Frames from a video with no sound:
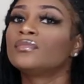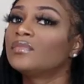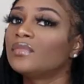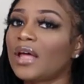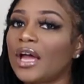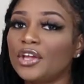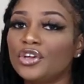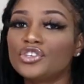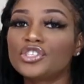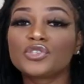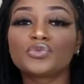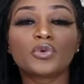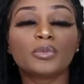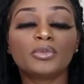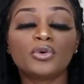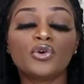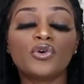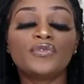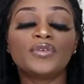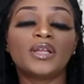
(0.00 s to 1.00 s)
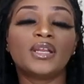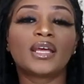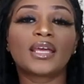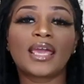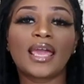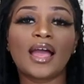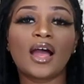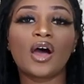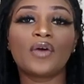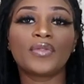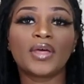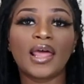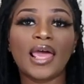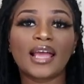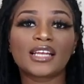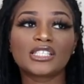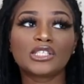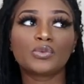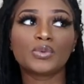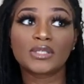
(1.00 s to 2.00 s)
like you just removed an account that
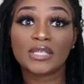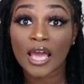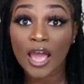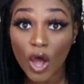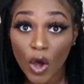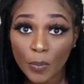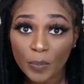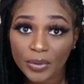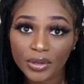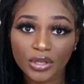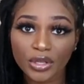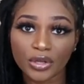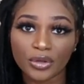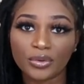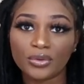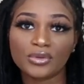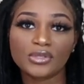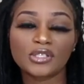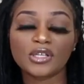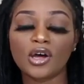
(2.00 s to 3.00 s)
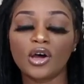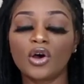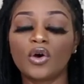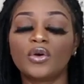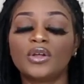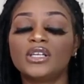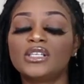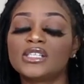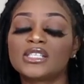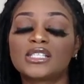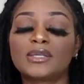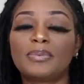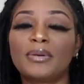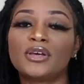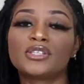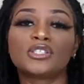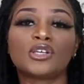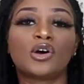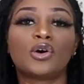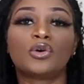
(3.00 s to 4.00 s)
actually was helping you. So it just depends